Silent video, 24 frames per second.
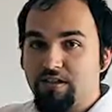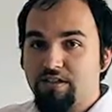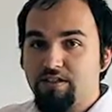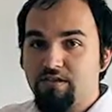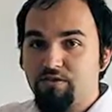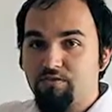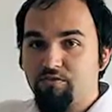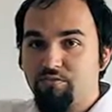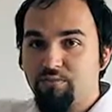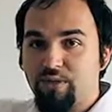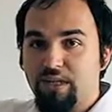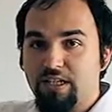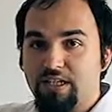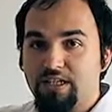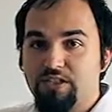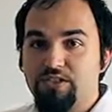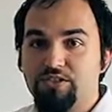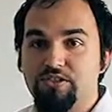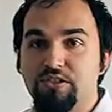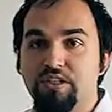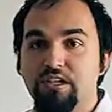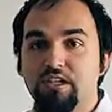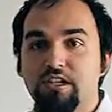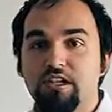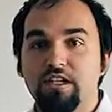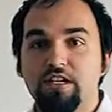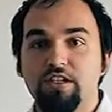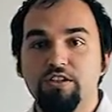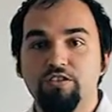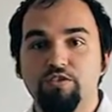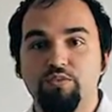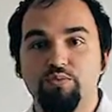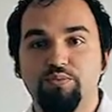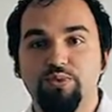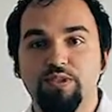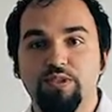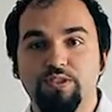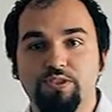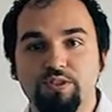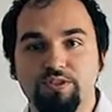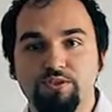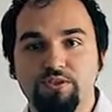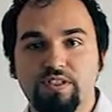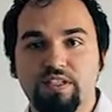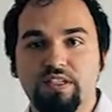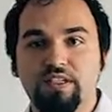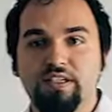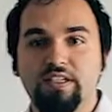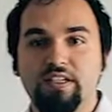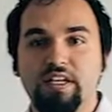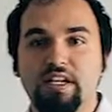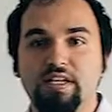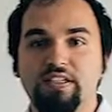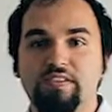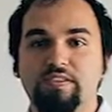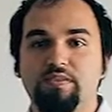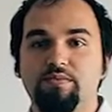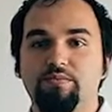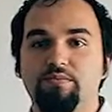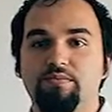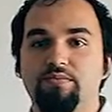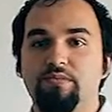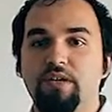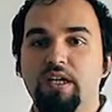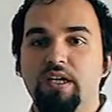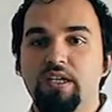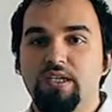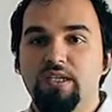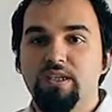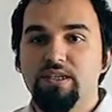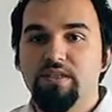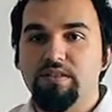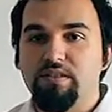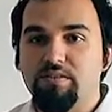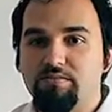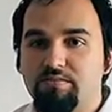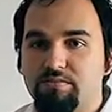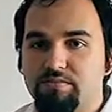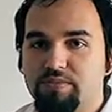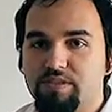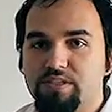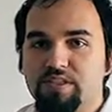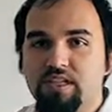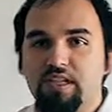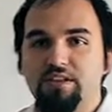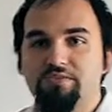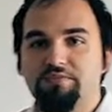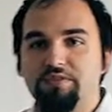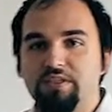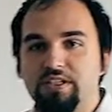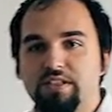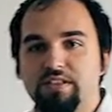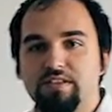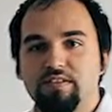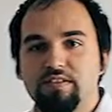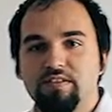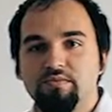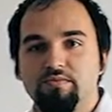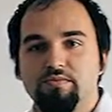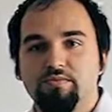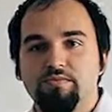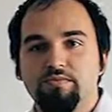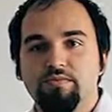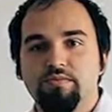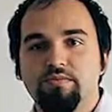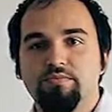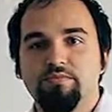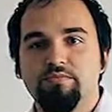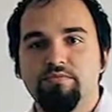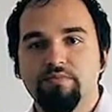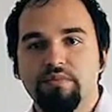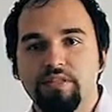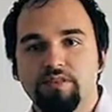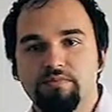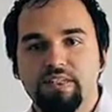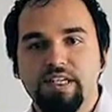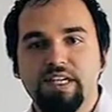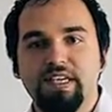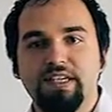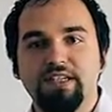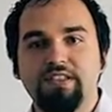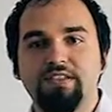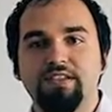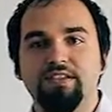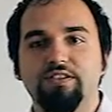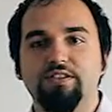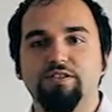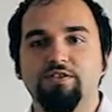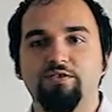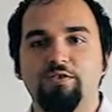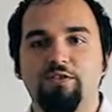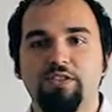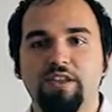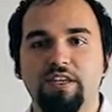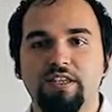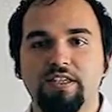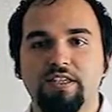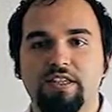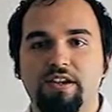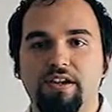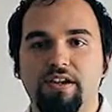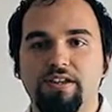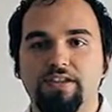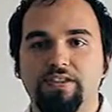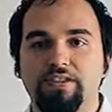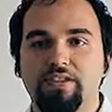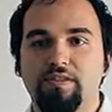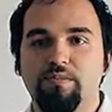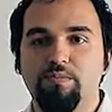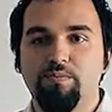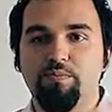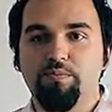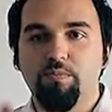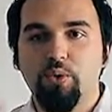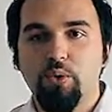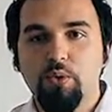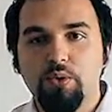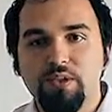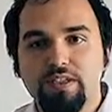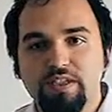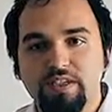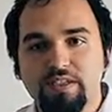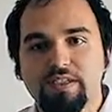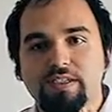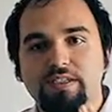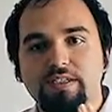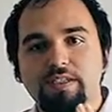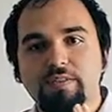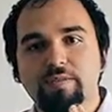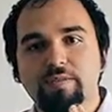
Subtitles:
that you've managed to produce, and it has some stuff in it, some text, and you think that it's important.